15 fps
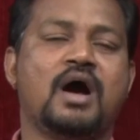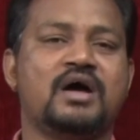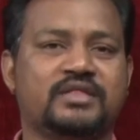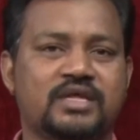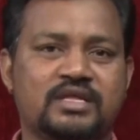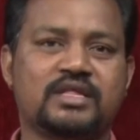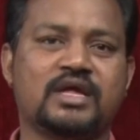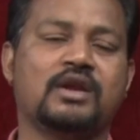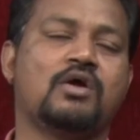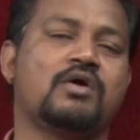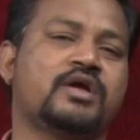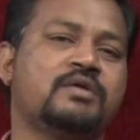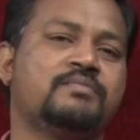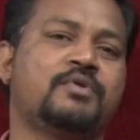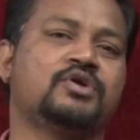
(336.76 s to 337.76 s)
other than
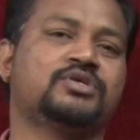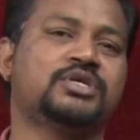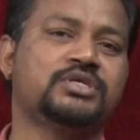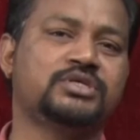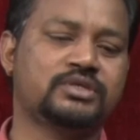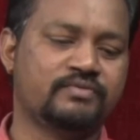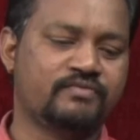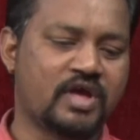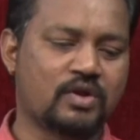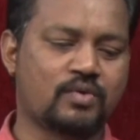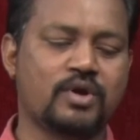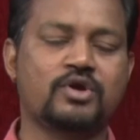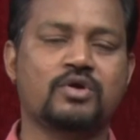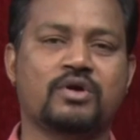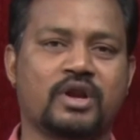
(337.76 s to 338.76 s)
login process we are
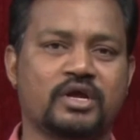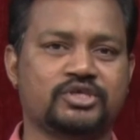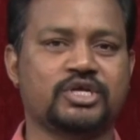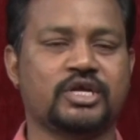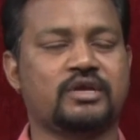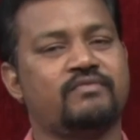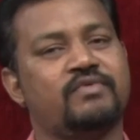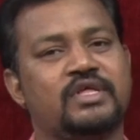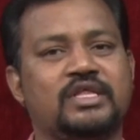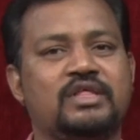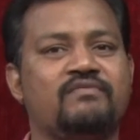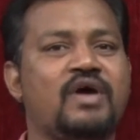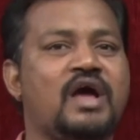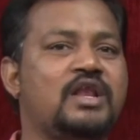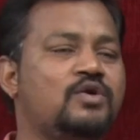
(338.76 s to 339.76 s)
going to cross check whether
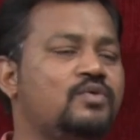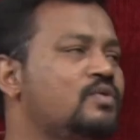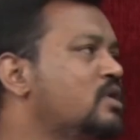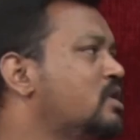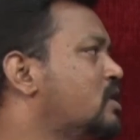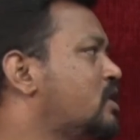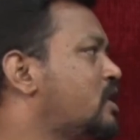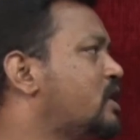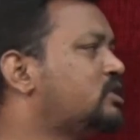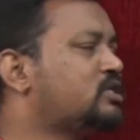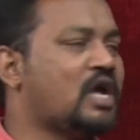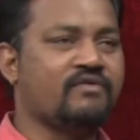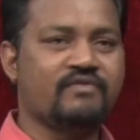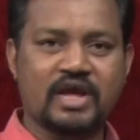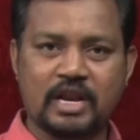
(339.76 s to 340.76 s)
the value is
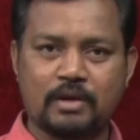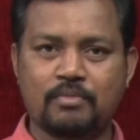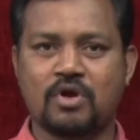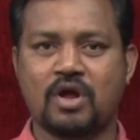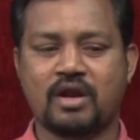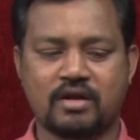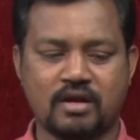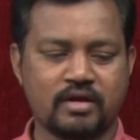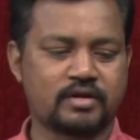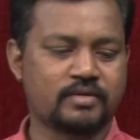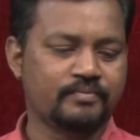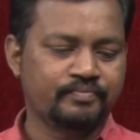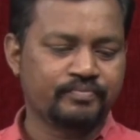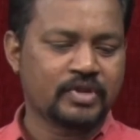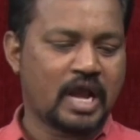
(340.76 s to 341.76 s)
available or not.
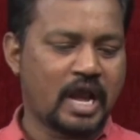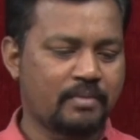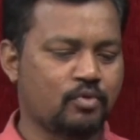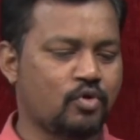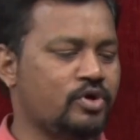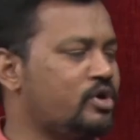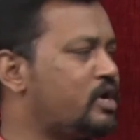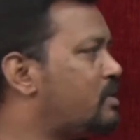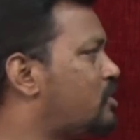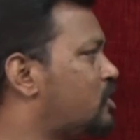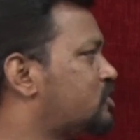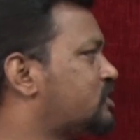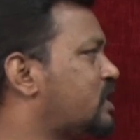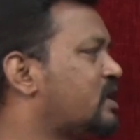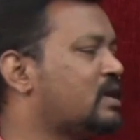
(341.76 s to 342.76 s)
I am going to
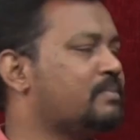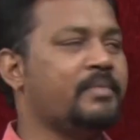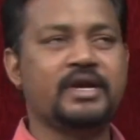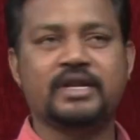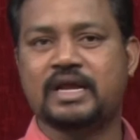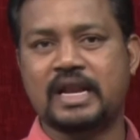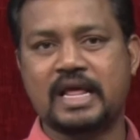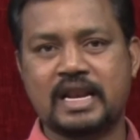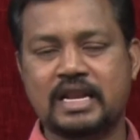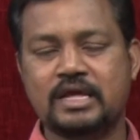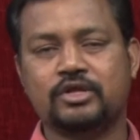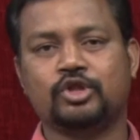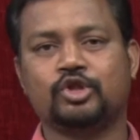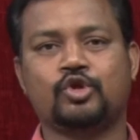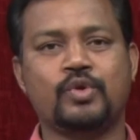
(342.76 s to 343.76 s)
demonstrate bit
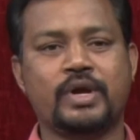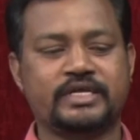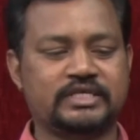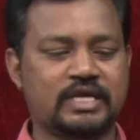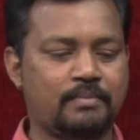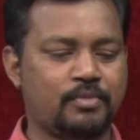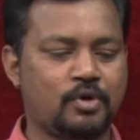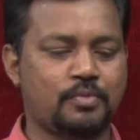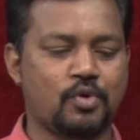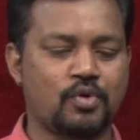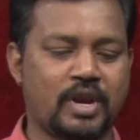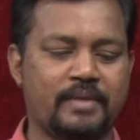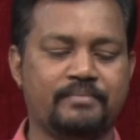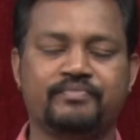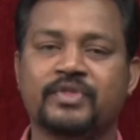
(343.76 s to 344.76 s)
clearly through example
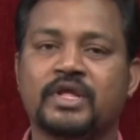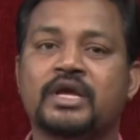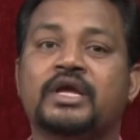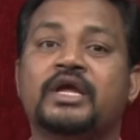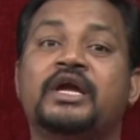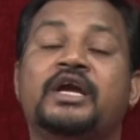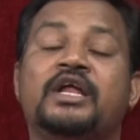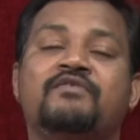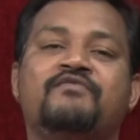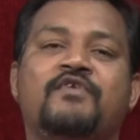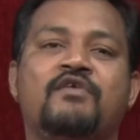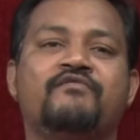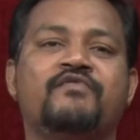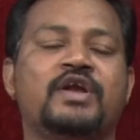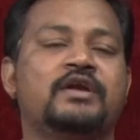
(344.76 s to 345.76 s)
program. Hidden
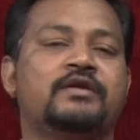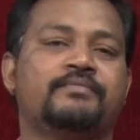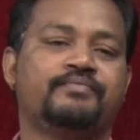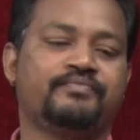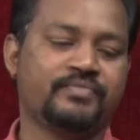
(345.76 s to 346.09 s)
form field,